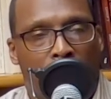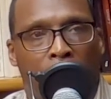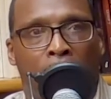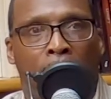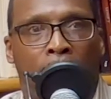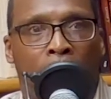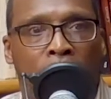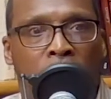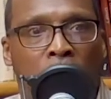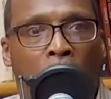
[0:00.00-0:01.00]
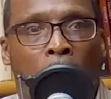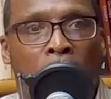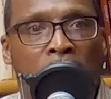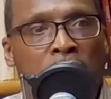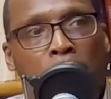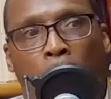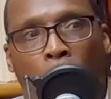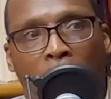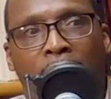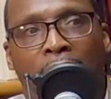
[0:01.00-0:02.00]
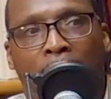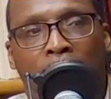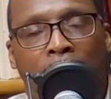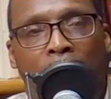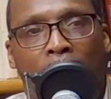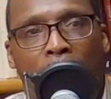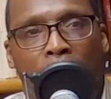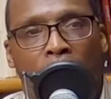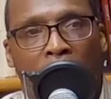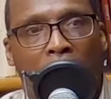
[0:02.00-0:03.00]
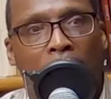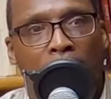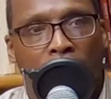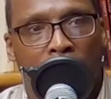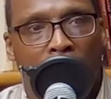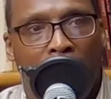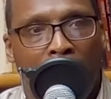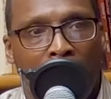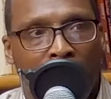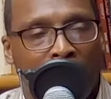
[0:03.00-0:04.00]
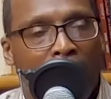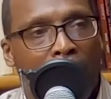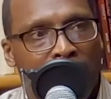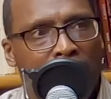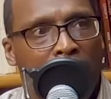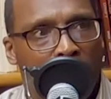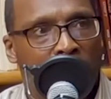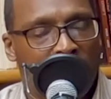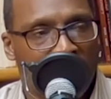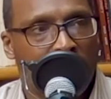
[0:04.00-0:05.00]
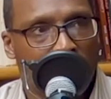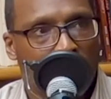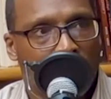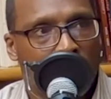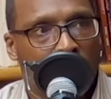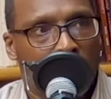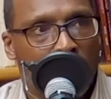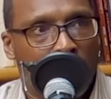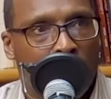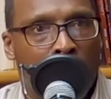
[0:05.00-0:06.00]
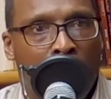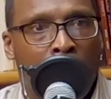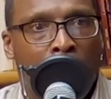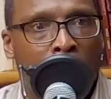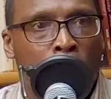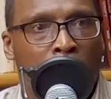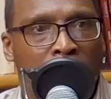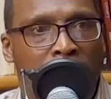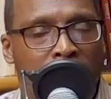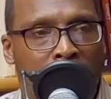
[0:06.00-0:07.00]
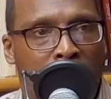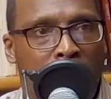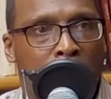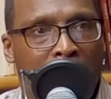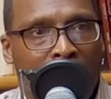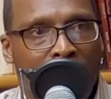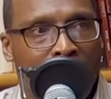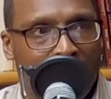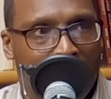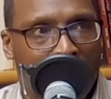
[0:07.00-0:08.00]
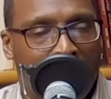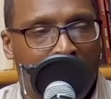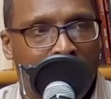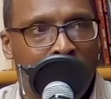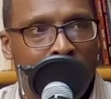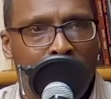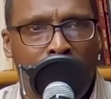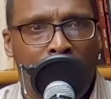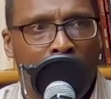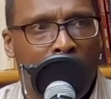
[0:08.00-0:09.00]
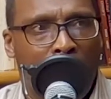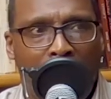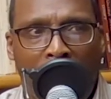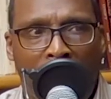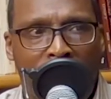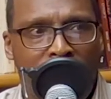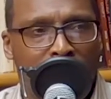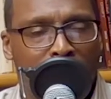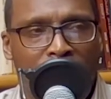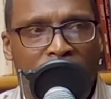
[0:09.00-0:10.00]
Uh, and so it's important that the, the recovering addict has a healthy fear. You know, I, I'm more concerned about the guy who has no